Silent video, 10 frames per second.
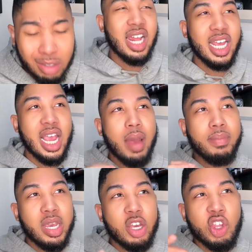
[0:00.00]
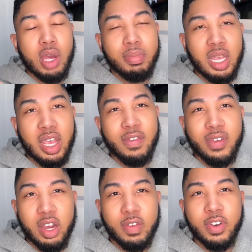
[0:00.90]
I like how Mia jumped in,
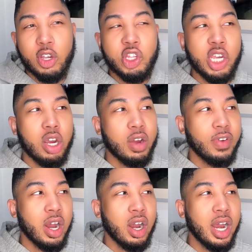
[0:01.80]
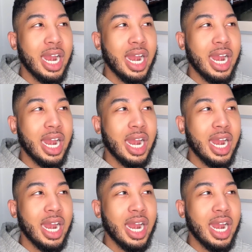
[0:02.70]
very first chair of her,